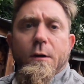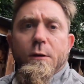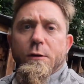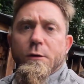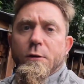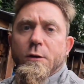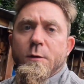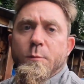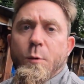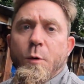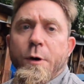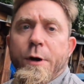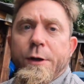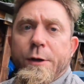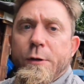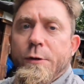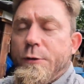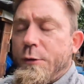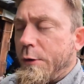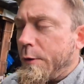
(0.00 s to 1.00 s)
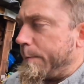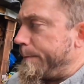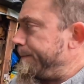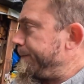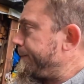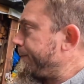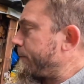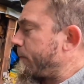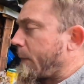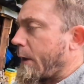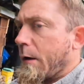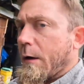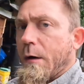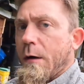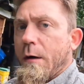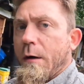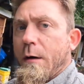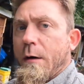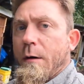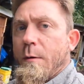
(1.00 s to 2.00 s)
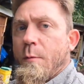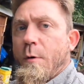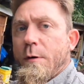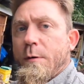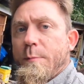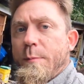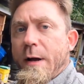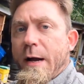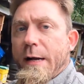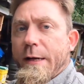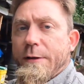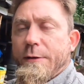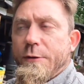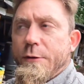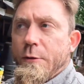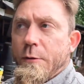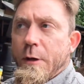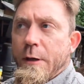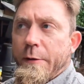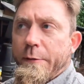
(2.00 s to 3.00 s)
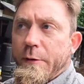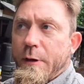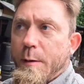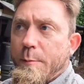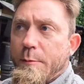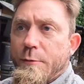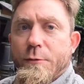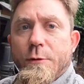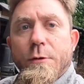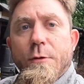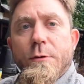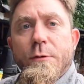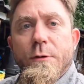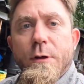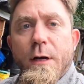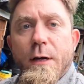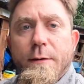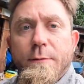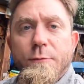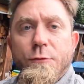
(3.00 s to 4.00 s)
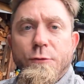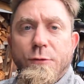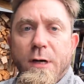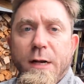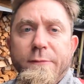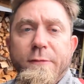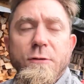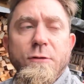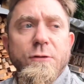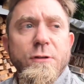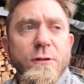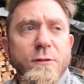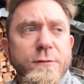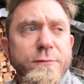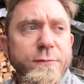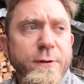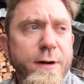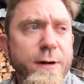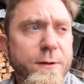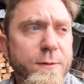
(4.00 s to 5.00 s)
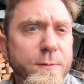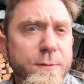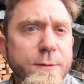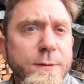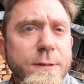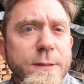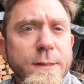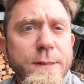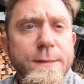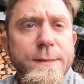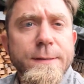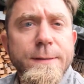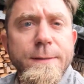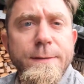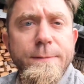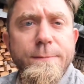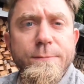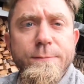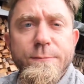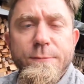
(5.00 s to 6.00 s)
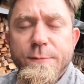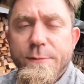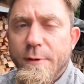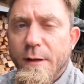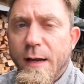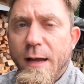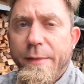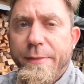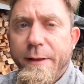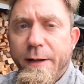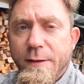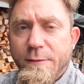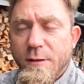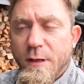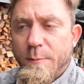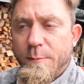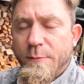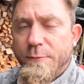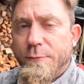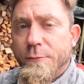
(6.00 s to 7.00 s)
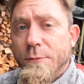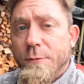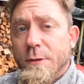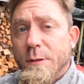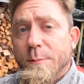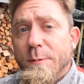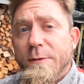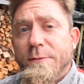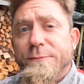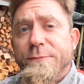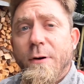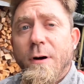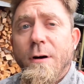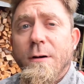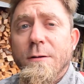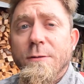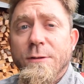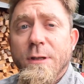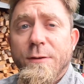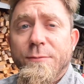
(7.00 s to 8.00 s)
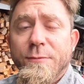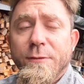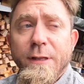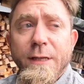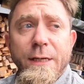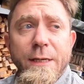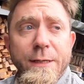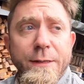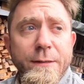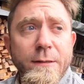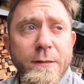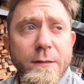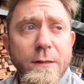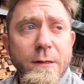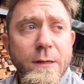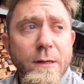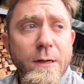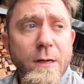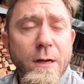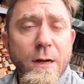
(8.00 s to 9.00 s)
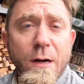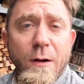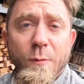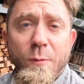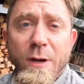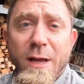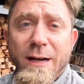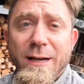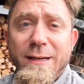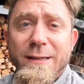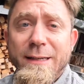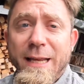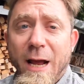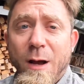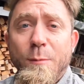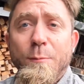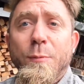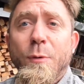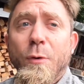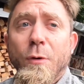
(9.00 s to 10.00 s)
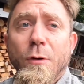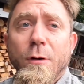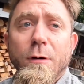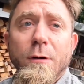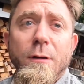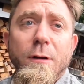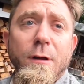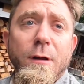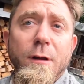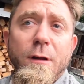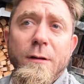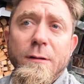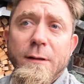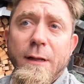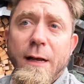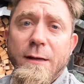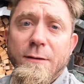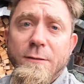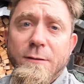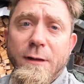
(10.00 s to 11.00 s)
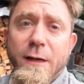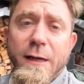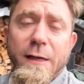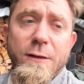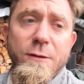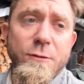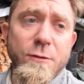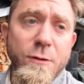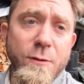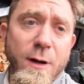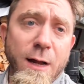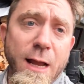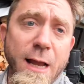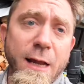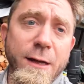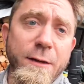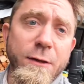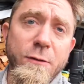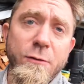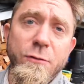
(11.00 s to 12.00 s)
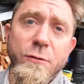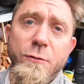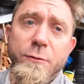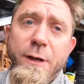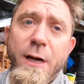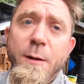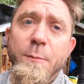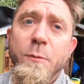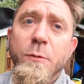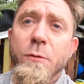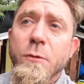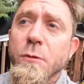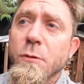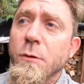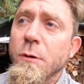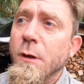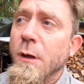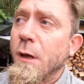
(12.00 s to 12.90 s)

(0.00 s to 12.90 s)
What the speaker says: Good morning, YouTube. Welcome back to another episode of Travis Does Firewood. I think I said it before, but fall is definitely here. We had a downpour last night, so I had to scramble